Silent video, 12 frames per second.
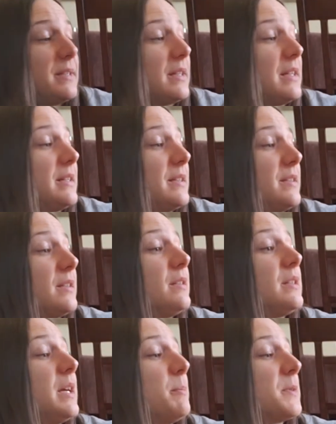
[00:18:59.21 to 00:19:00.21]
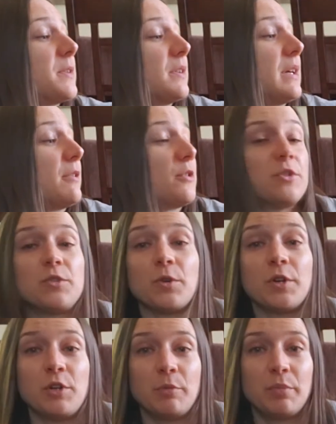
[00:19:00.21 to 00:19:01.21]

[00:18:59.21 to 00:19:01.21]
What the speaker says: It's tips on how to store your